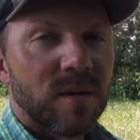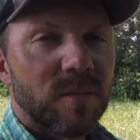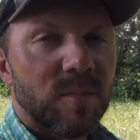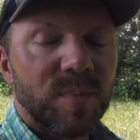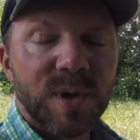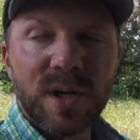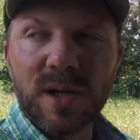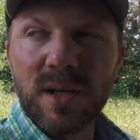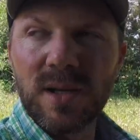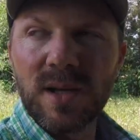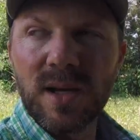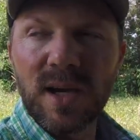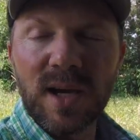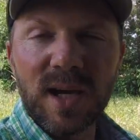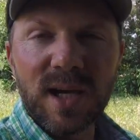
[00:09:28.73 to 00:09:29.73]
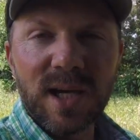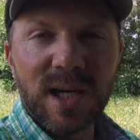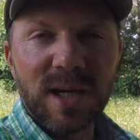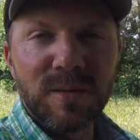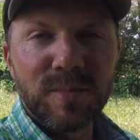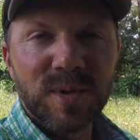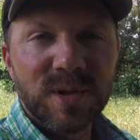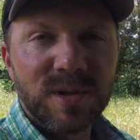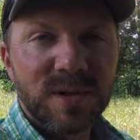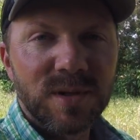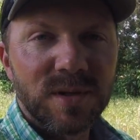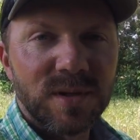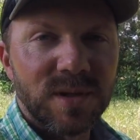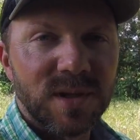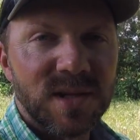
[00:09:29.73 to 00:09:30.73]
But AIM
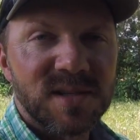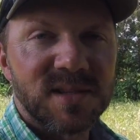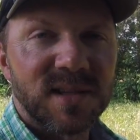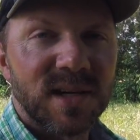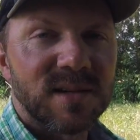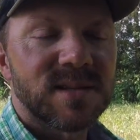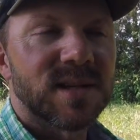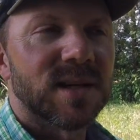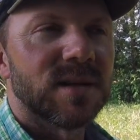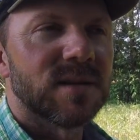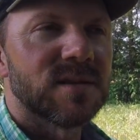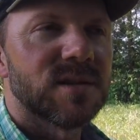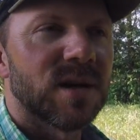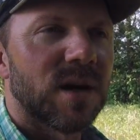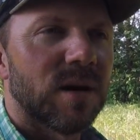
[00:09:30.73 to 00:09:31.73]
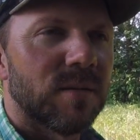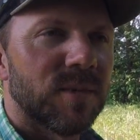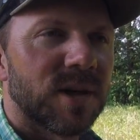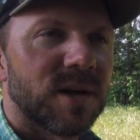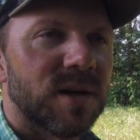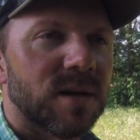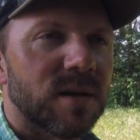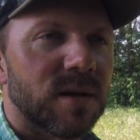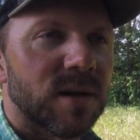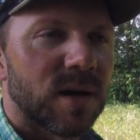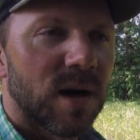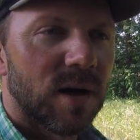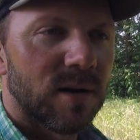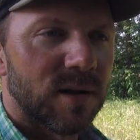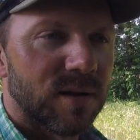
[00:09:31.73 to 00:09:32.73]
does an outstanding job at killing
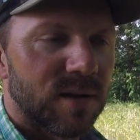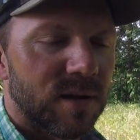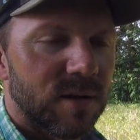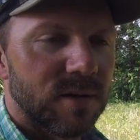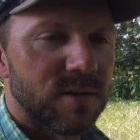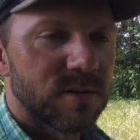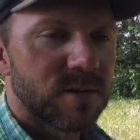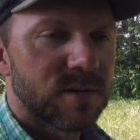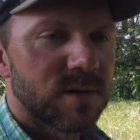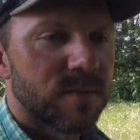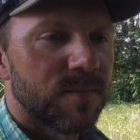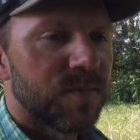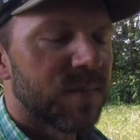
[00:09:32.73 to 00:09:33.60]
all of those.